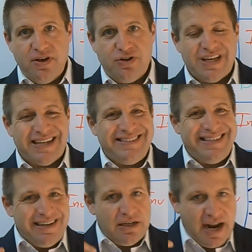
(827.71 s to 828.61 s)
because I
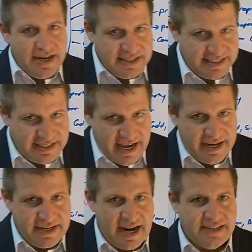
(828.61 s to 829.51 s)
didn't
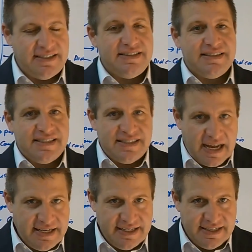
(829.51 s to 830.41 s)
understand it, I didn't
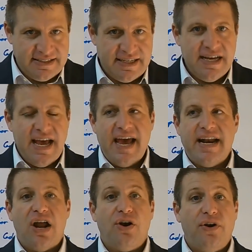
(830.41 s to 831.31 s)
study it,
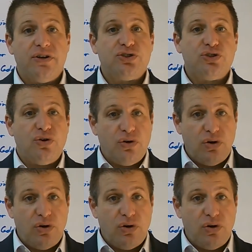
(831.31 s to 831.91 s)
and I lost